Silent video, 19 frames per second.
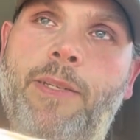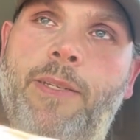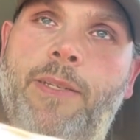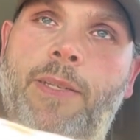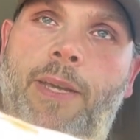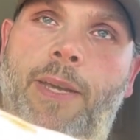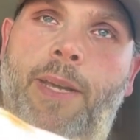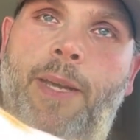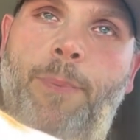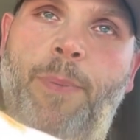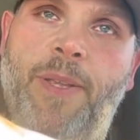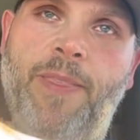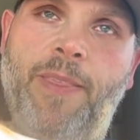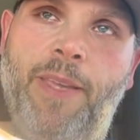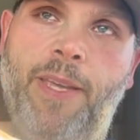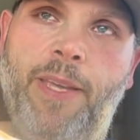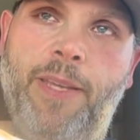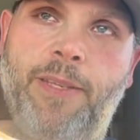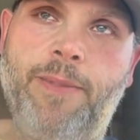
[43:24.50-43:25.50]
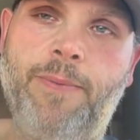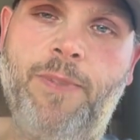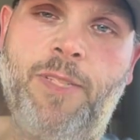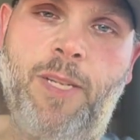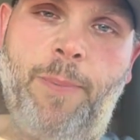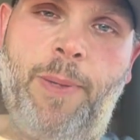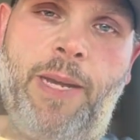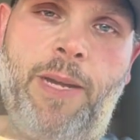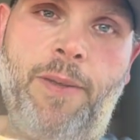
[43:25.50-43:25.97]
But then
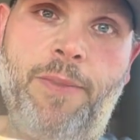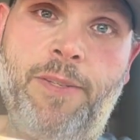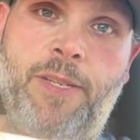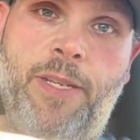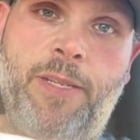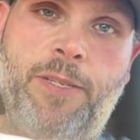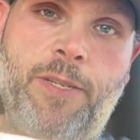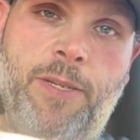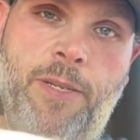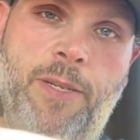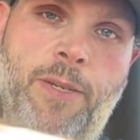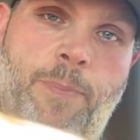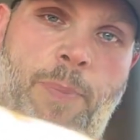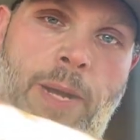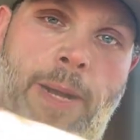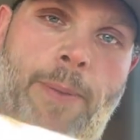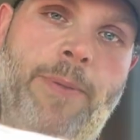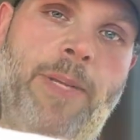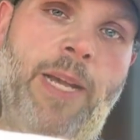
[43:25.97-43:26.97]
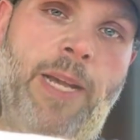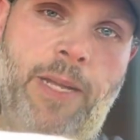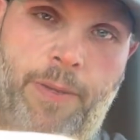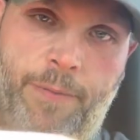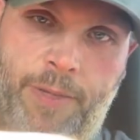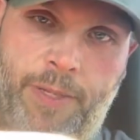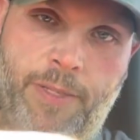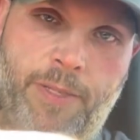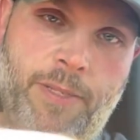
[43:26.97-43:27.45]
somehow the sensor popped out
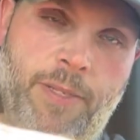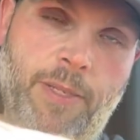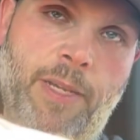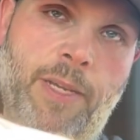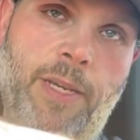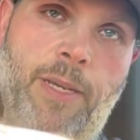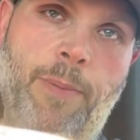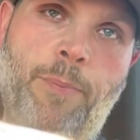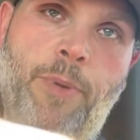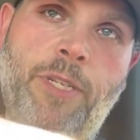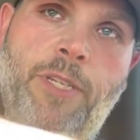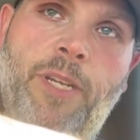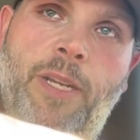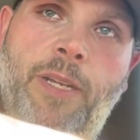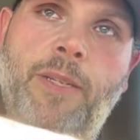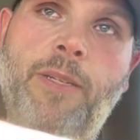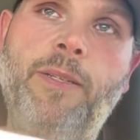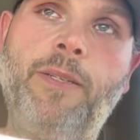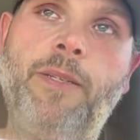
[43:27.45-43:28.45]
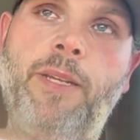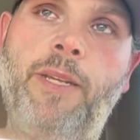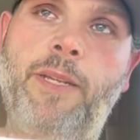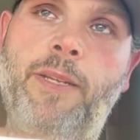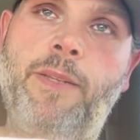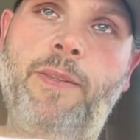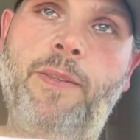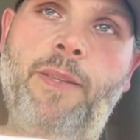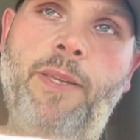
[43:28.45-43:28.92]
of its bushing
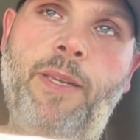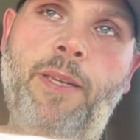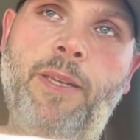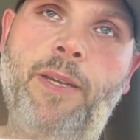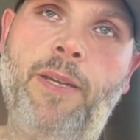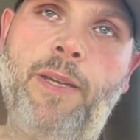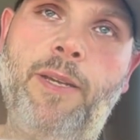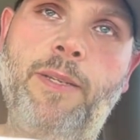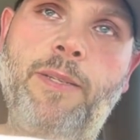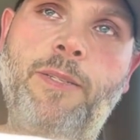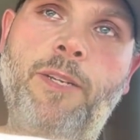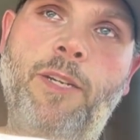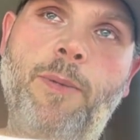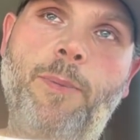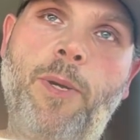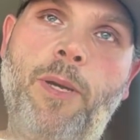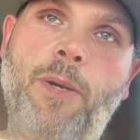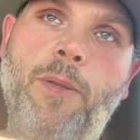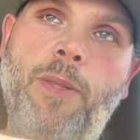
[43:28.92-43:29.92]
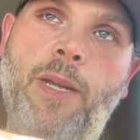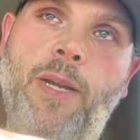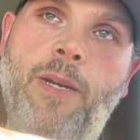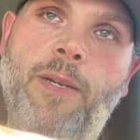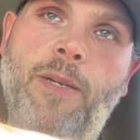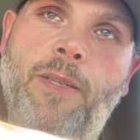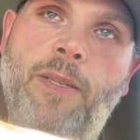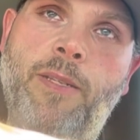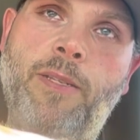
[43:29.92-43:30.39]
in the turbo
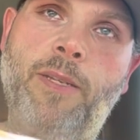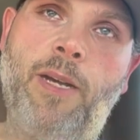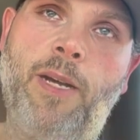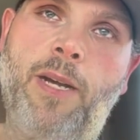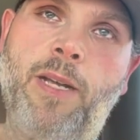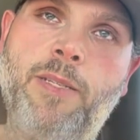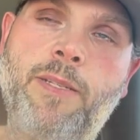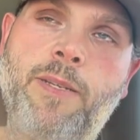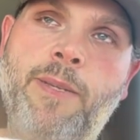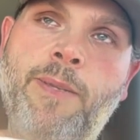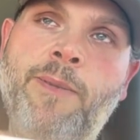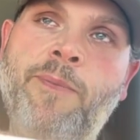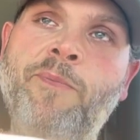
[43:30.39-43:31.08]
there in the exhaust.